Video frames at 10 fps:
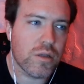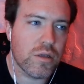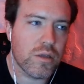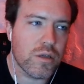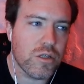
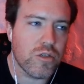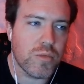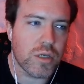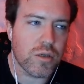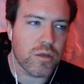
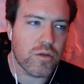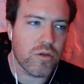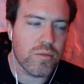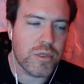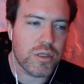consuming a
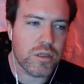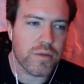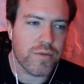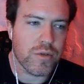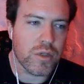corpse
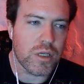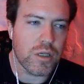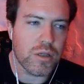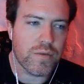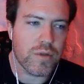for the
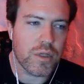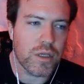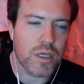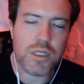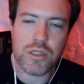
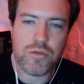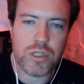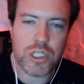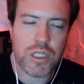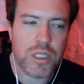essence
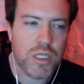regen.